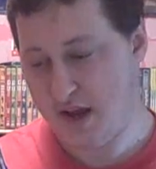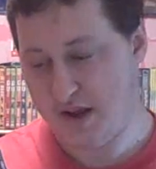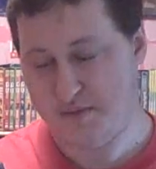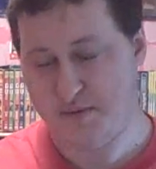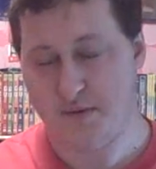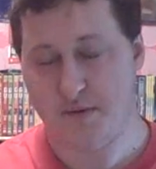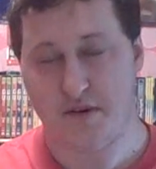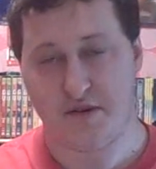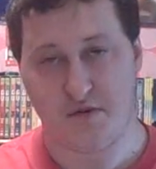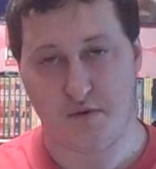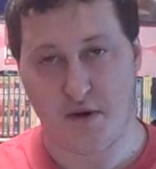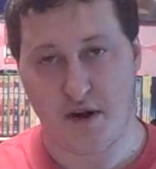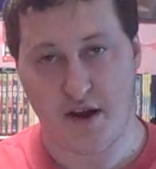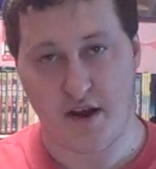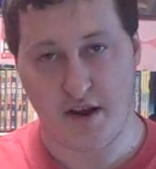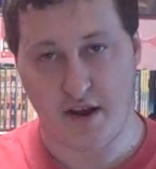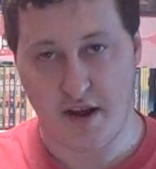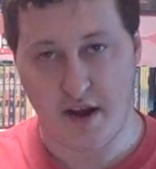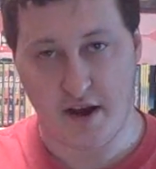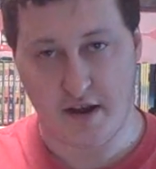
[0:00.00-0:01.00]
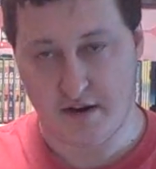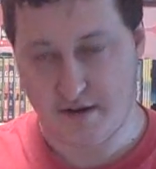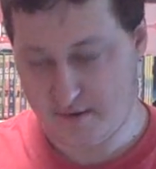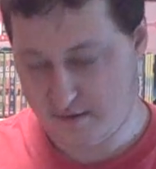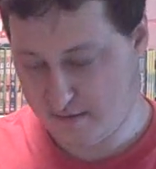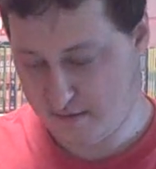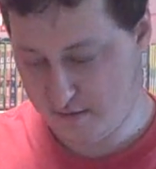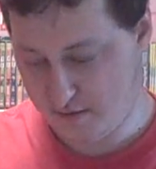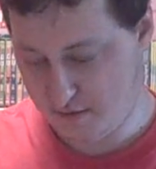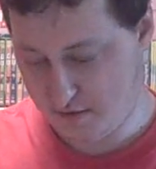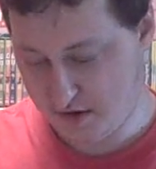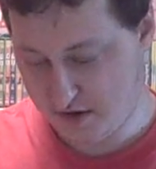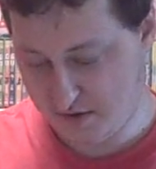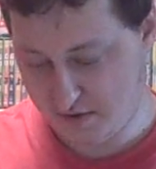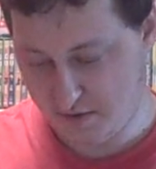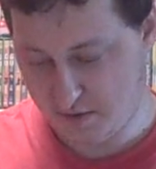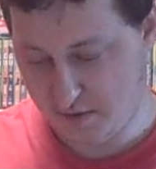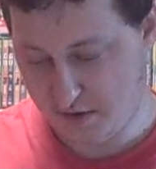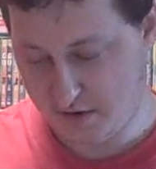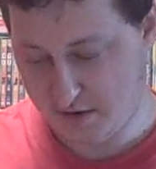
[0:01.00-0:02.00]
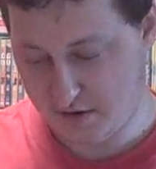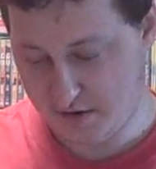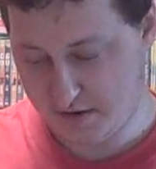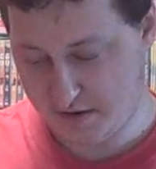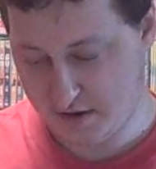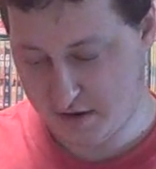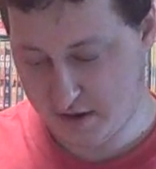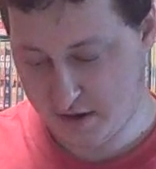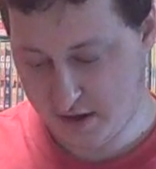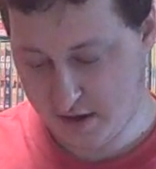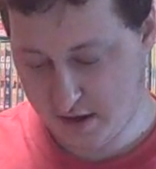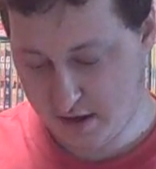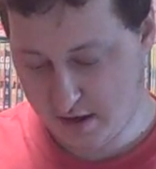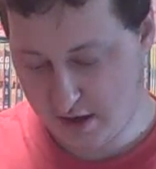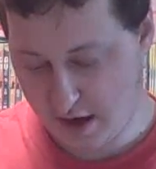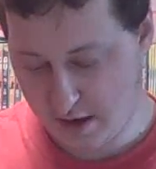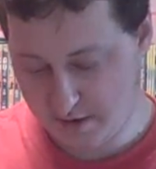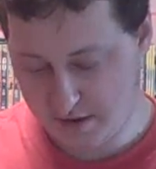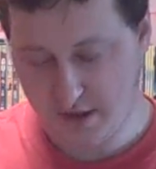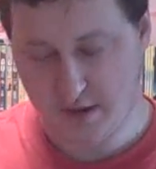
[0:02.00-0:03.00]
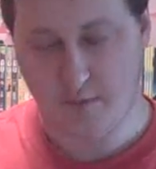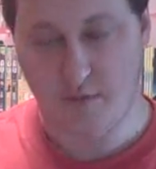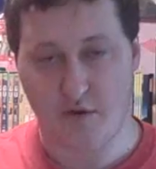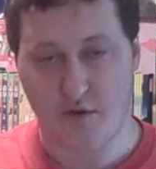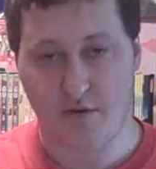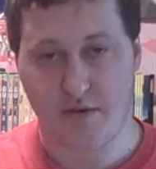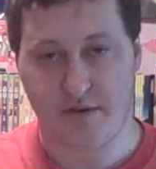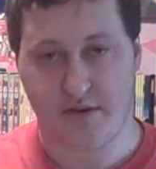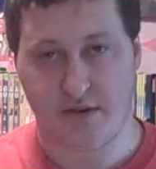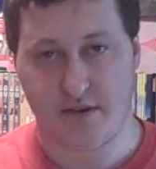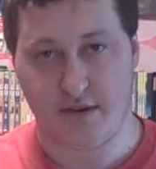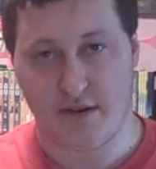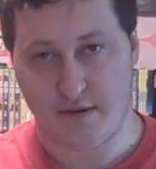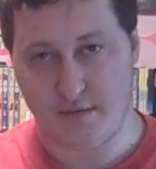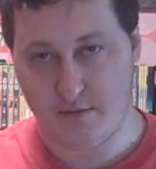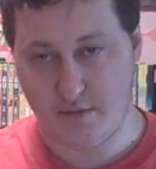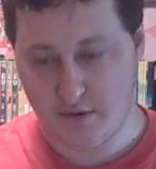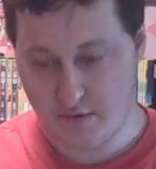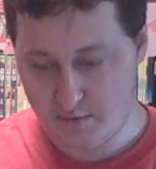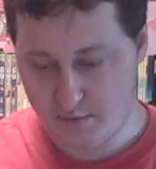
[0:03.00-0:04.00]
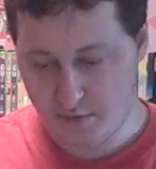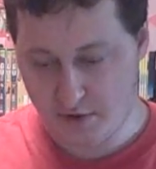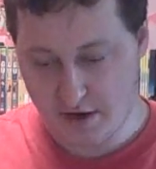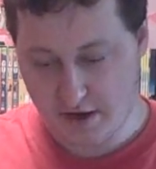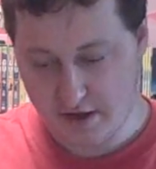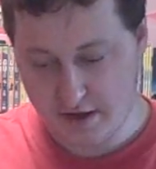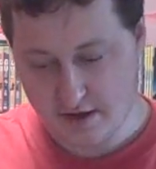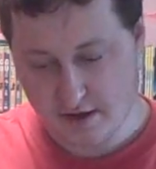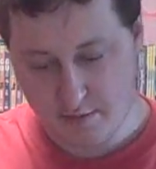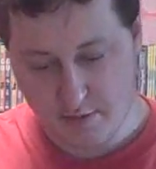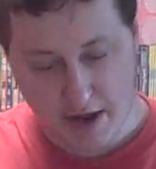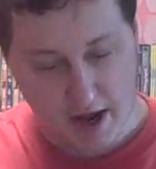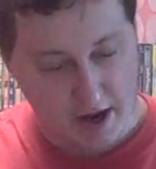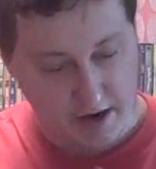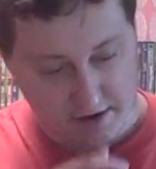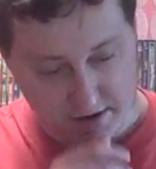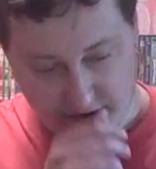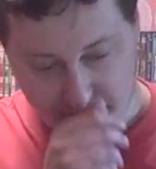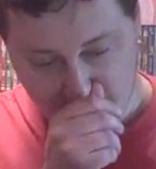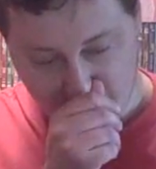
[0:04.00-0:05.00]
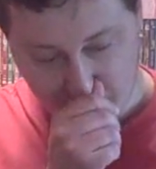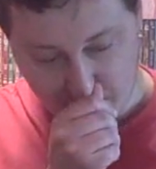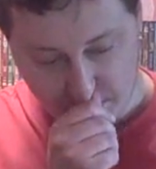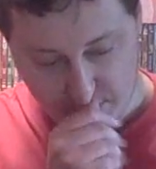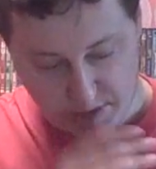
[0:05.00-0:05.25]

That's pretty much why I got this one because I've movies, but I like the packaging too.